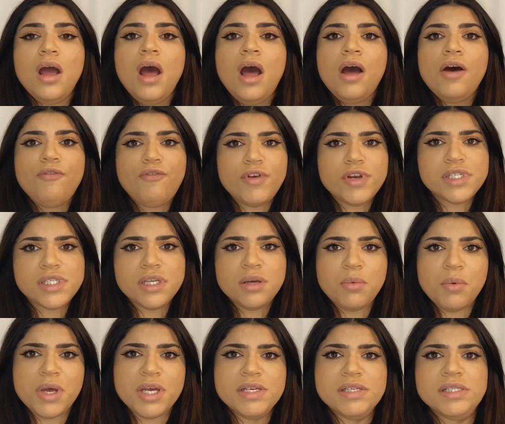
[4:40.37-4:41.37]
first thing
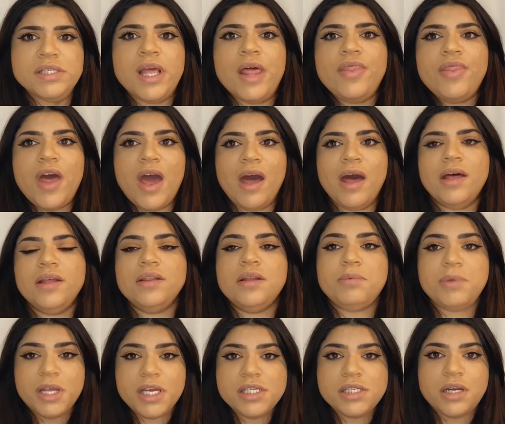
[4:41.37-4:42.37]
was that the
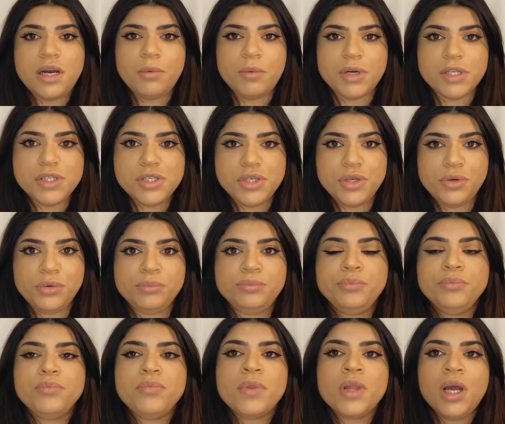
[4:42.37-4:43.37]
place that I went to,
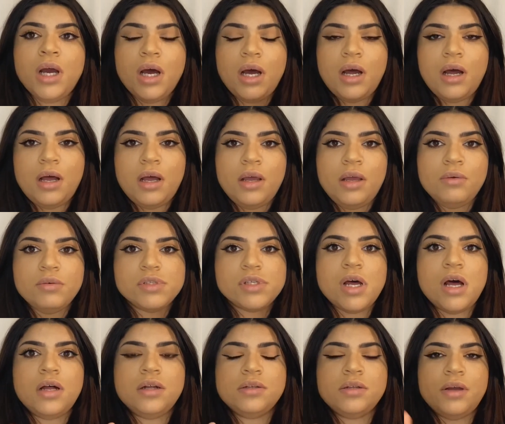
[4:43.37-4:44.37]
it was
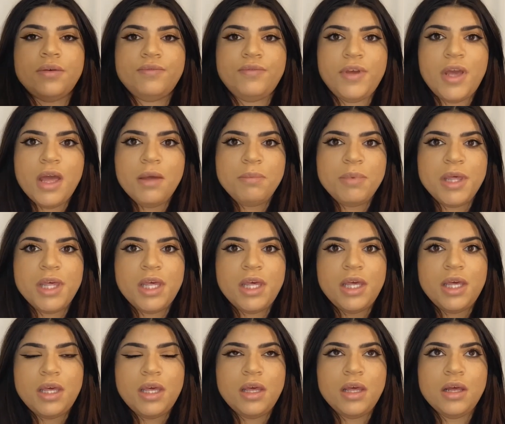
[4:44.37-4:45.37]
called
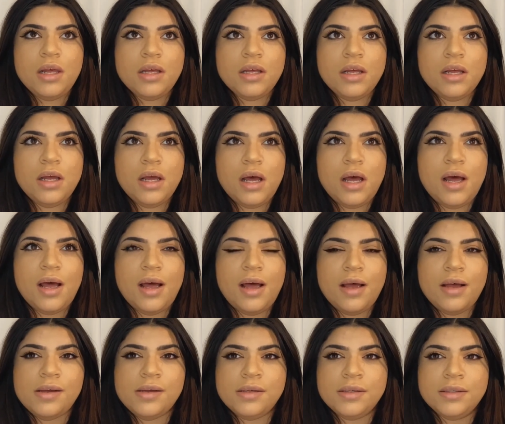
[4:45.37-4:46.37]
VIP
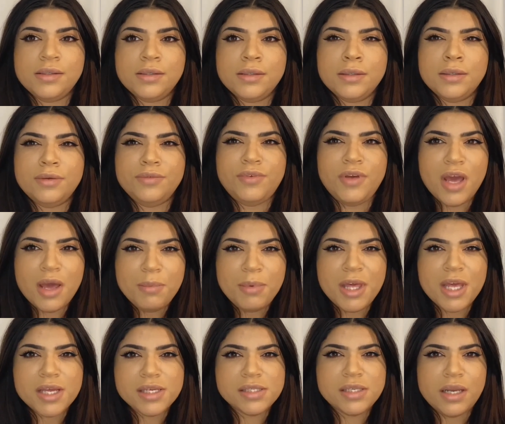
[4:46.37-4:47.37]

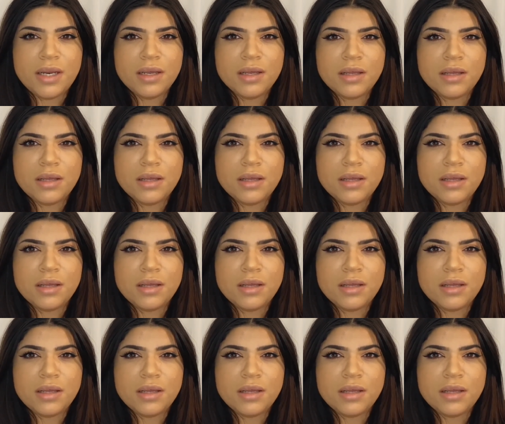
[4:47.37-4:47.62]
Aesthetic